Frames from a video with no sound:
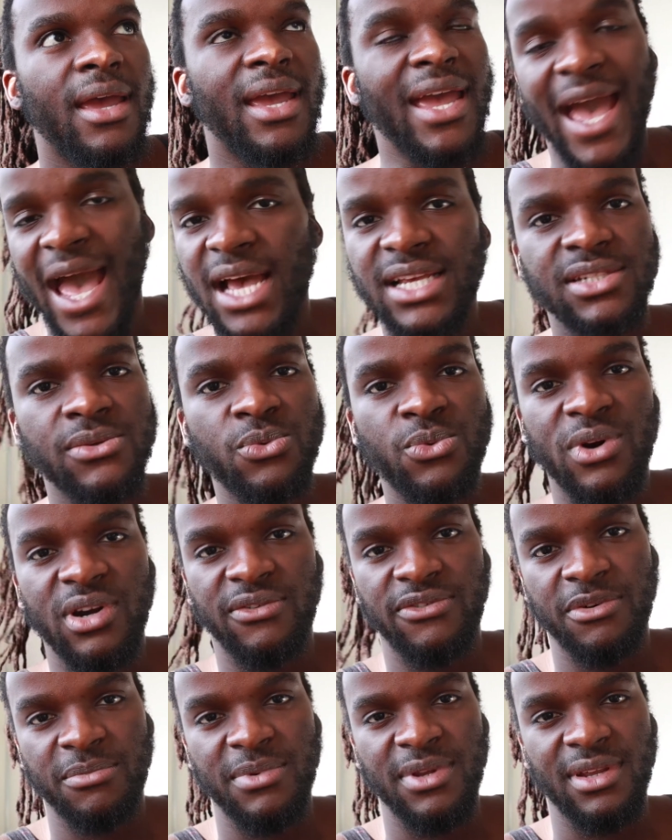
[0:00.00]
it hasn't
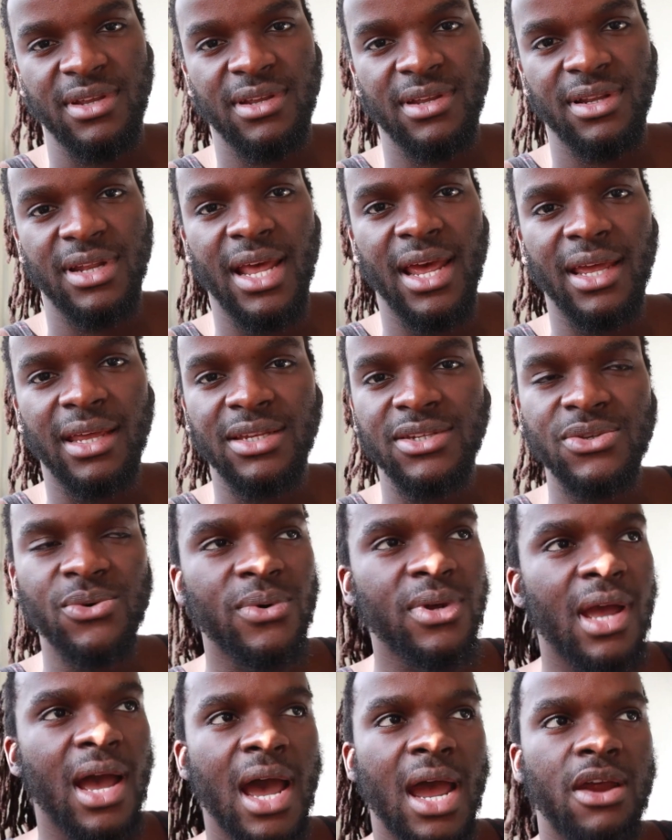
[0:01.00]
worked for me. Like,
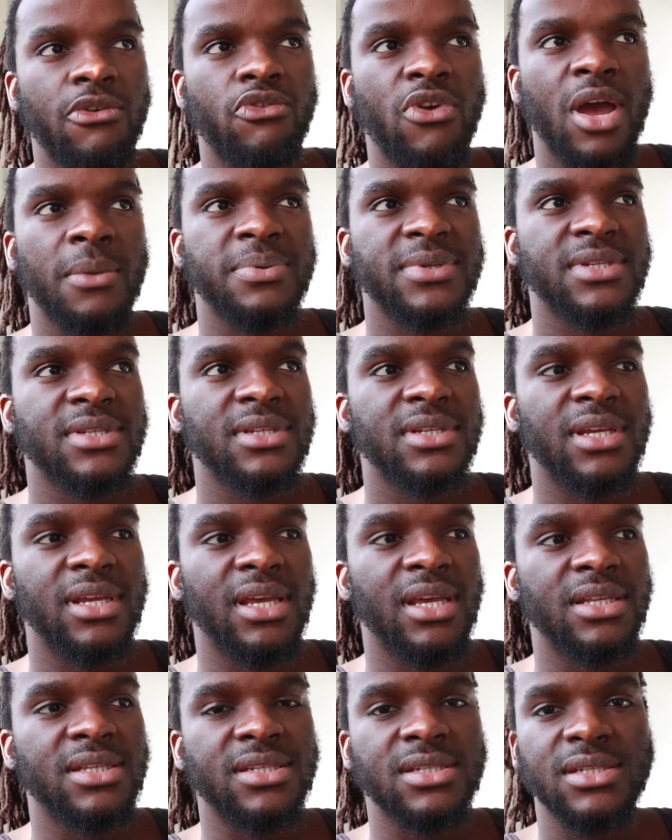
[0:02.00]
doing high reps,
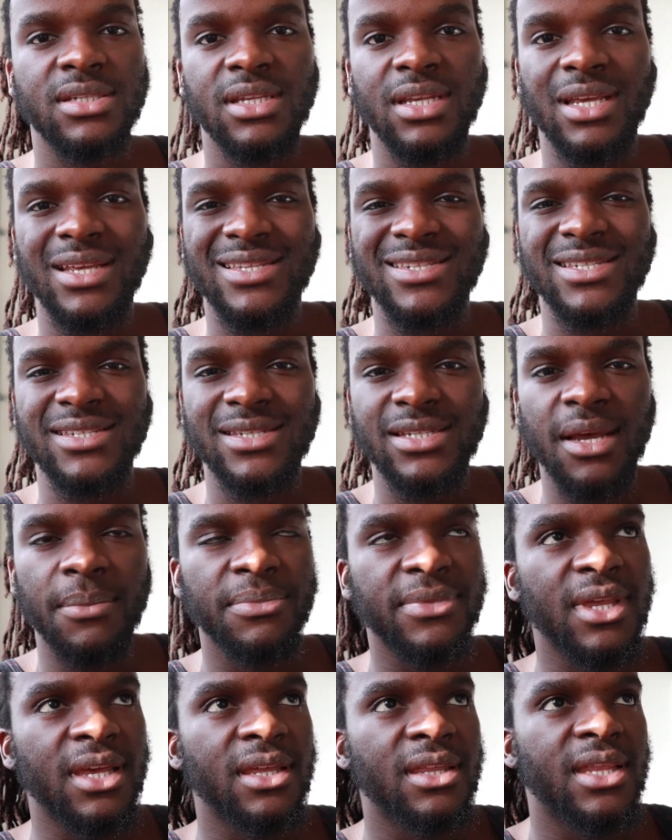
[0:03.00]
it's
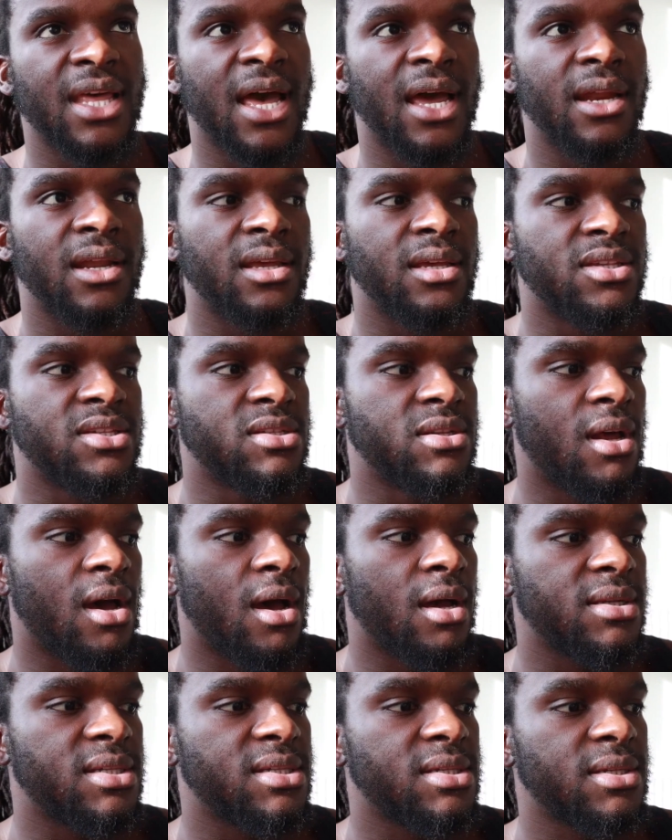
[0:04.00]
something that is
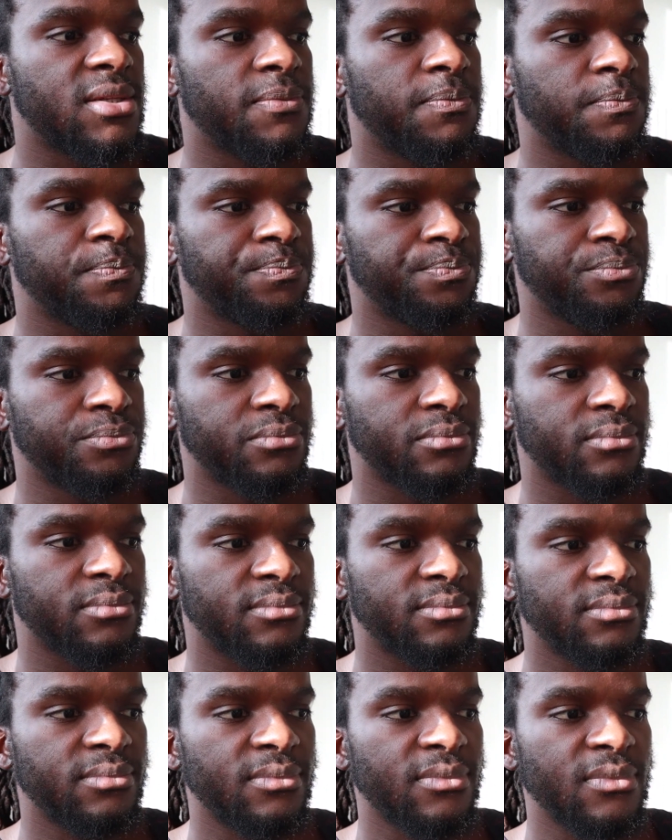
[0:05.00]
not,
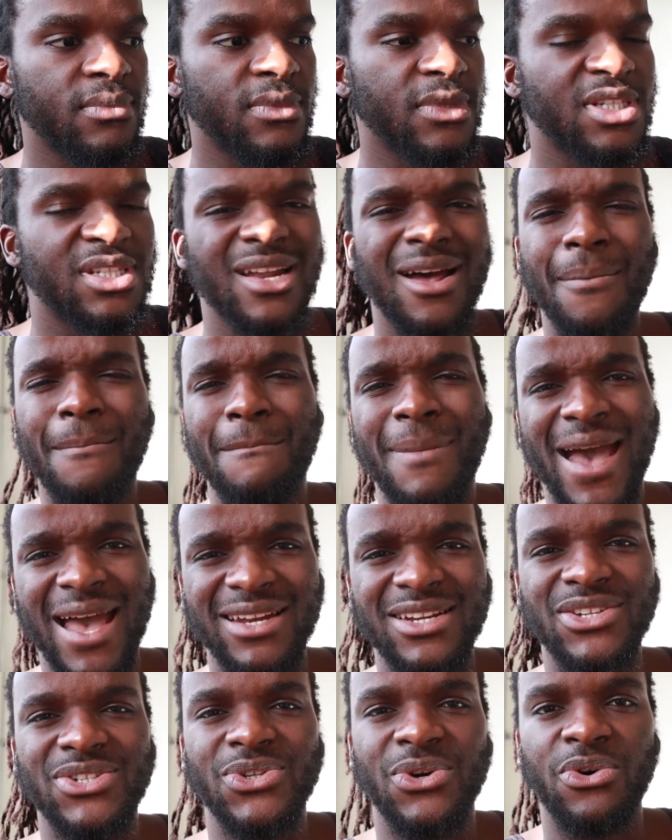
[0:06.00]
it's not
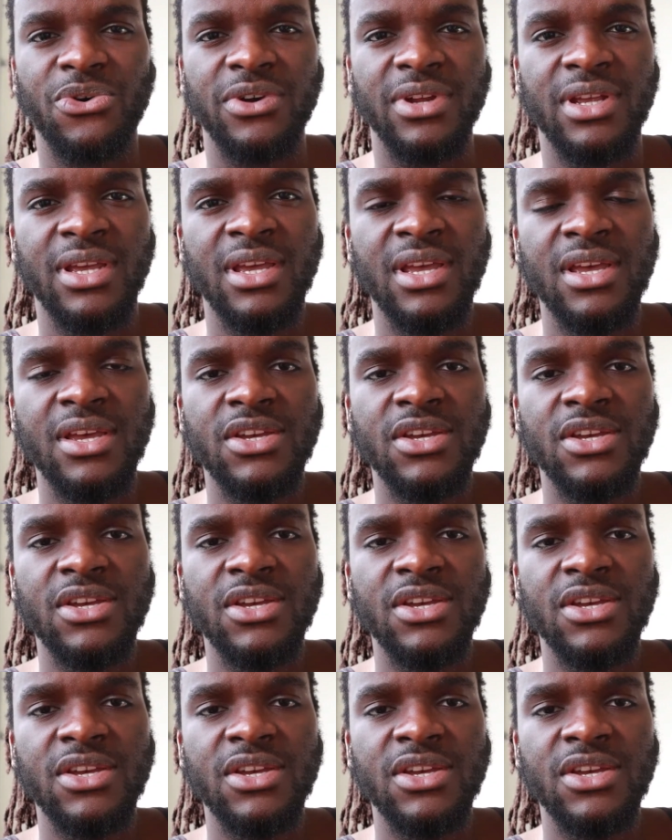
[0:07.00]
mandatory.